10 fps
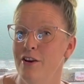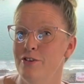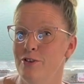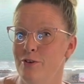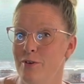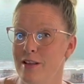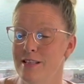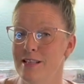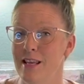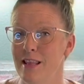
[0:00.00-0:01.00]
So you can
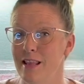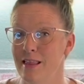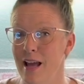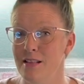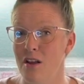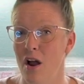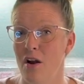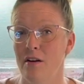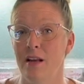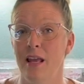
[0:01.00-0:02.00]
see that that's
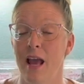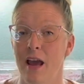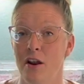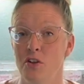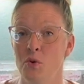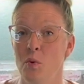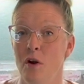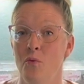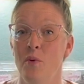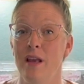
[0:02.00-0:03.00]
already at our
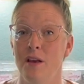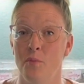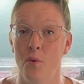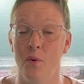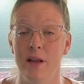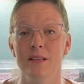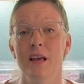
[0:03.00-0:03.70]
twelve week point.